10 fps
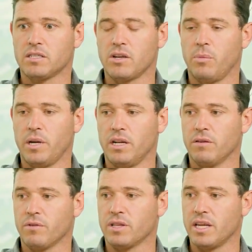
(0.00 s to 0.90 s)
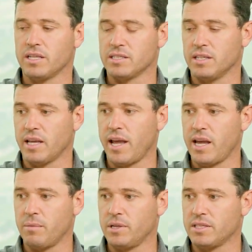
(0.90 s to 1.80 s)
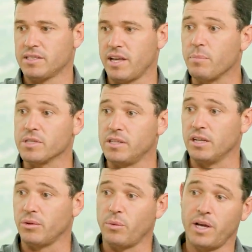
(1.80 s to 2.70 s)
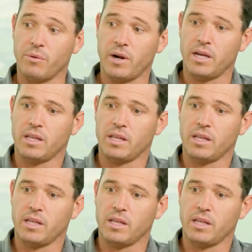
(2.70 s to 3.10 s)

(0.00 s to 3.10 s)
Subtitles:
so many different things in the game and steps along the way, right?